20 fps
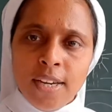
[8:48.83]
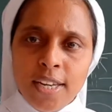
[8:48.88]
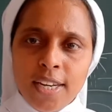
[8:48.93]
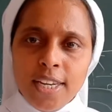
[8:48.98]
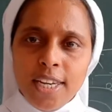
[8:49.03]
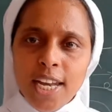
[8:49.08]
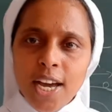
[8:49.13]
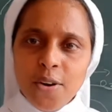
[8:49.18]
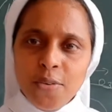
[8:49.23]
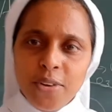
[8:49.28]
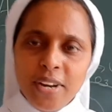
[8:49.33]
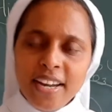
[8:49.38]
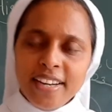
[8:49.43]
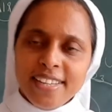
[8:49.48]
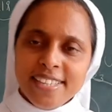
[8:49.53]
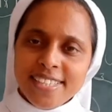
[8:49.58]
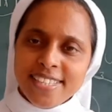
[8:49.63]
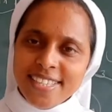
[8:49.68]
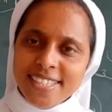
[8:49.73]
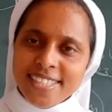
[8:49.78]
Now let
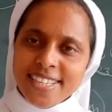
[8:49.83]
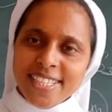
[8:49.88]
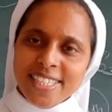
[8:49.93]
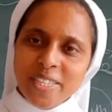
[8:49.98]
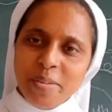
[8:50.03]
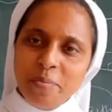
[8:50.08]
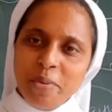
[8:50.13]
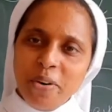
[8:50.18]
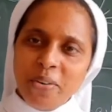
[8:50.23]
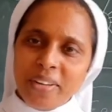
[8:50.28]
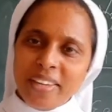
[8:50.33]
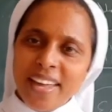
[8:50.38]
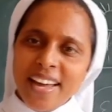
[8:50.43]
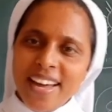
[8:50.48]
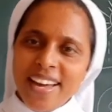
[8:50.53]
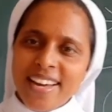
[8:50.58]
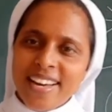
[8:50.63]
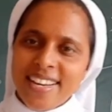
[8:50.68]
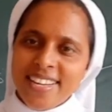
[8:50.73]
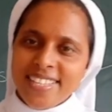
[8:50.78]
us discuss about the
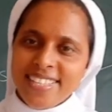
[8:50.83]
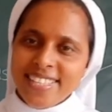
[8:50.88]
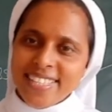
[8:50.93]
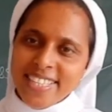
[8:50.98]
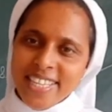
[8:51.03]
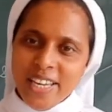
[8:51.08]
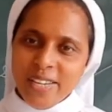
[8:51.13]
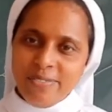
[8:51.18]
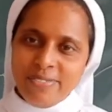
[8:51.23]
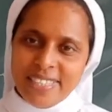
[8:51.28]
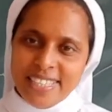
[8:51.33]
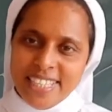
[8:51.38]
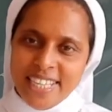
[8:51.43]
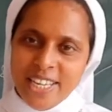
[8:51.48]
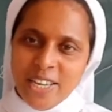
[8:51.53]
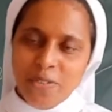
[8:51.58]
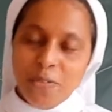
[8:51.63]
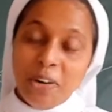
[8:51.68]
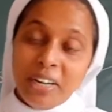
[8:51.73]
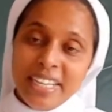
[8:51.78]

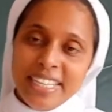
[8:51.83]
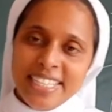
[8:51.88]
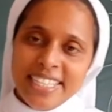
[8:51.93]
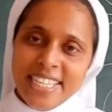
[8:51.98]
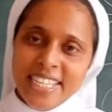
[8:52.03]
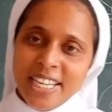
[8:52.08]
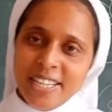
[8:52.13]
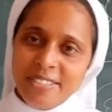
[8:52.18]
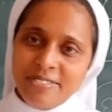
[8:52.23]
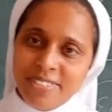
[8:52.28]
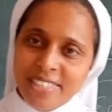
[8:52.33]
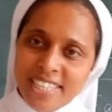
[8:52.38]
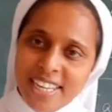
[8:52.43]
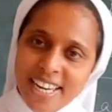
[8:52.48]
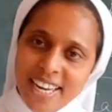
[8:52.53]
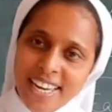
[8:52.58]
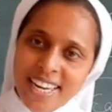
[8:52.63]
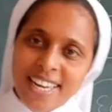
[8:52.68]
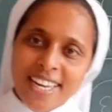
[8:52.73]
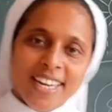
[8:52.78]
CFC. What is
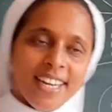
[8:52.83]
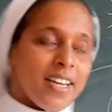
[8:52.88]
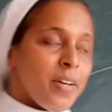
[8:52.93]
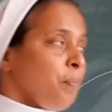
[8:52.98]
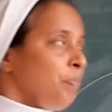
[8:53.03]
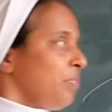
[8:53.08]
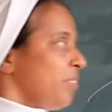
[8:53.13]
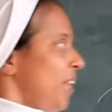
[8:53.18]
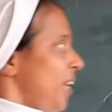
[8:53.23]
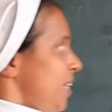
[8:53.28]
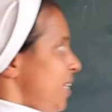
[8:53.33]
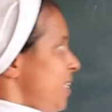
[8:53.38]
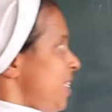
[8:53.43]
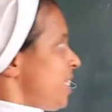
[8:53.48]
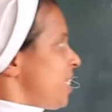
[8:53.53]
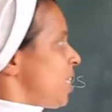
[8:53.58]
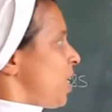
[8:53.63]
CFC? That is